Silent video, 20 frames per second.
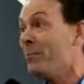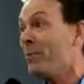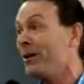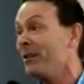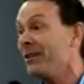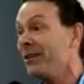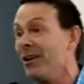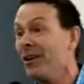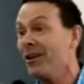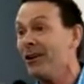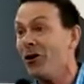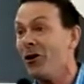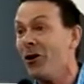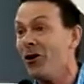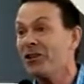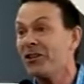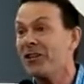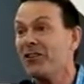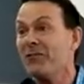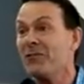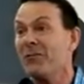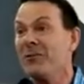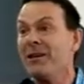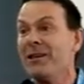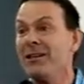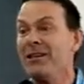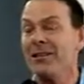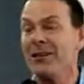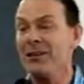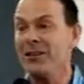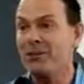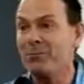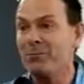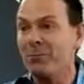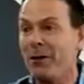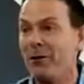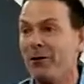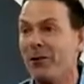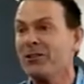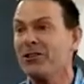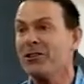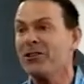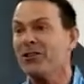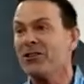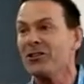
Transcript: But, you know, God's given me experiences